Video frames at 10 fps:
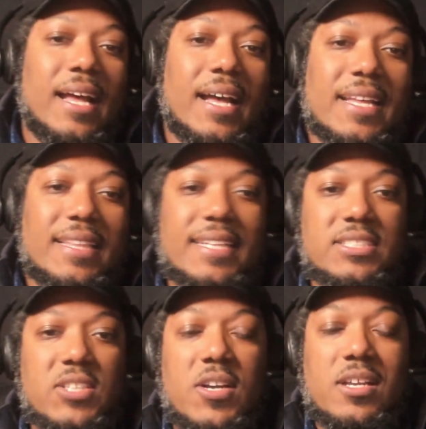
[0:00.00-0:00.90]

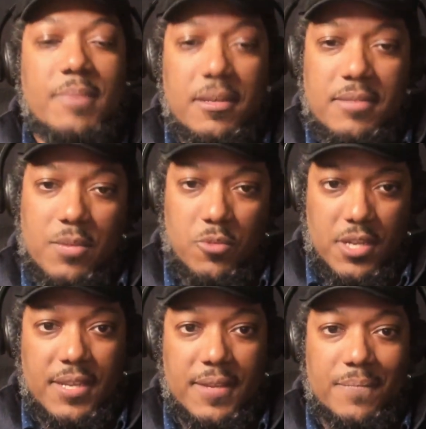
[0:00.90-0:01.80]
Let's talk about
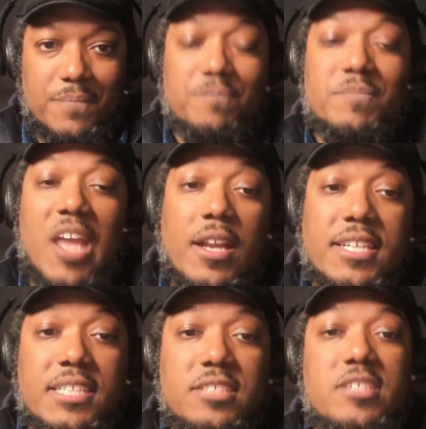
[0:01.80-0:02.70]
networking. The
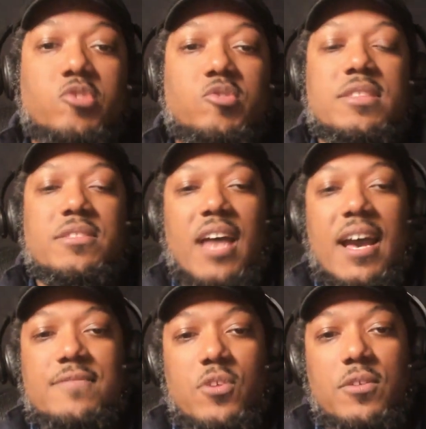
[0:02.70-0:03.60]
architecture industry
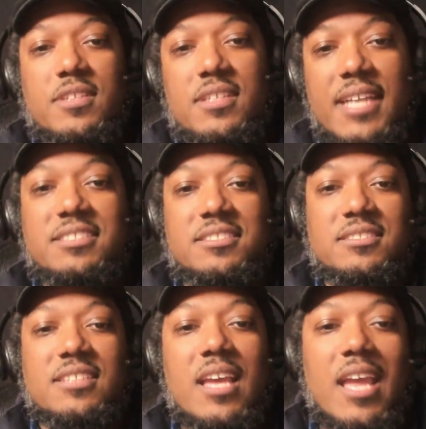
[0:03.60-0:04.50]
thrives on
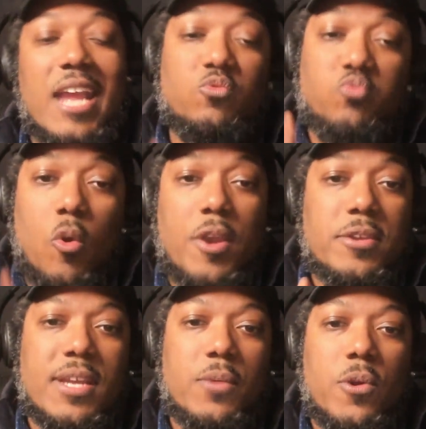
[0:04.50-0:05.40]
connections, and growing
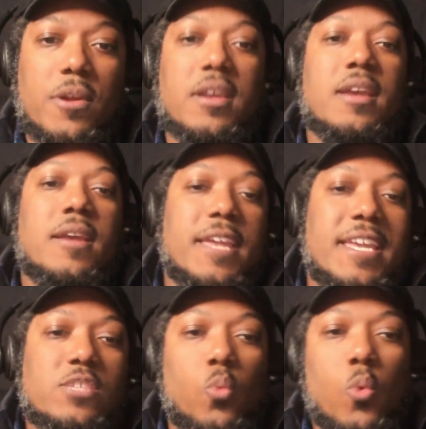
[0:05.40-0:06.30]
your network
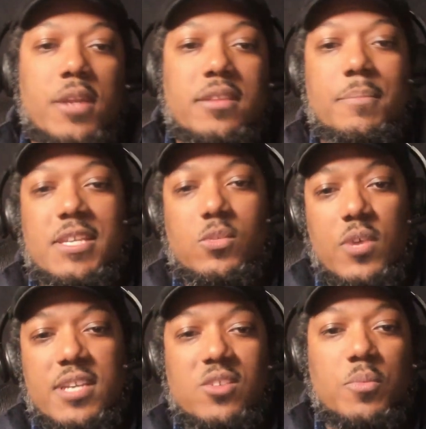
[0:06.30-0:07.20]
is one of the best
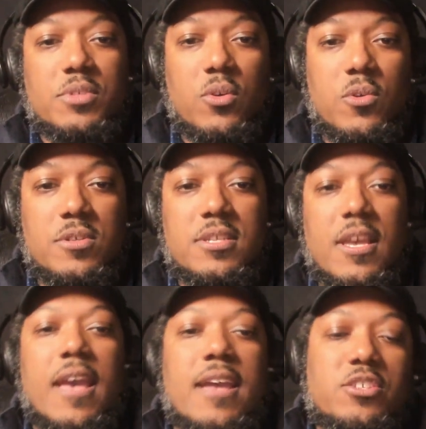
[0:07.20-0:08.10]
ways to open doors
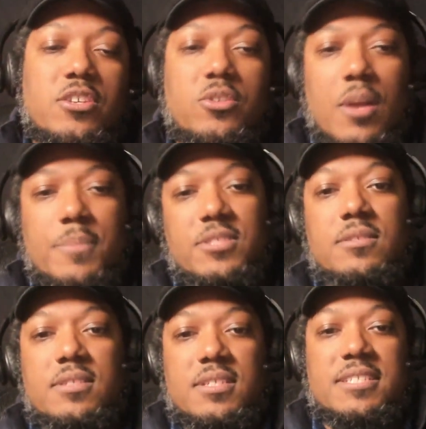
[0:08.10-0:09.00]
to new
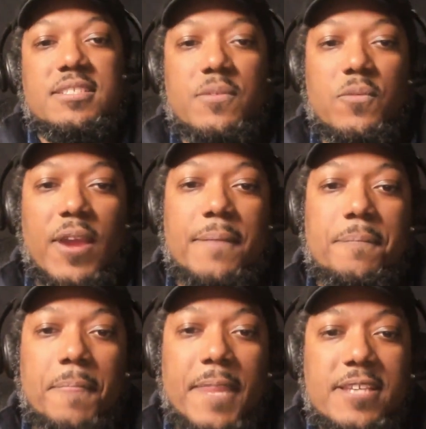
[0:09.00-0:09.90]
opportunities, right?
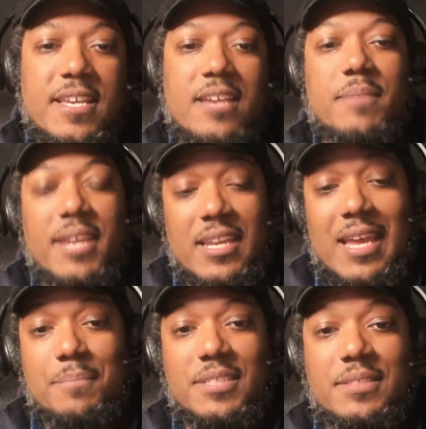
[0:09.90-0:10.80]
Here's how to make it
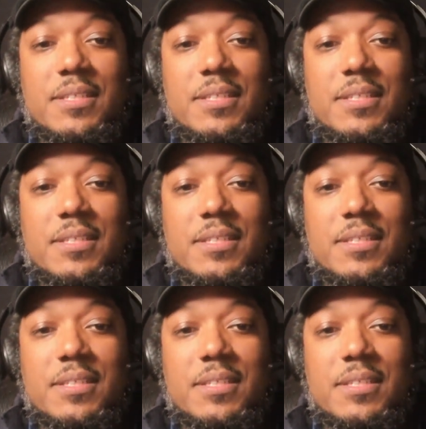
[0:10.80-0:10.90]
happen.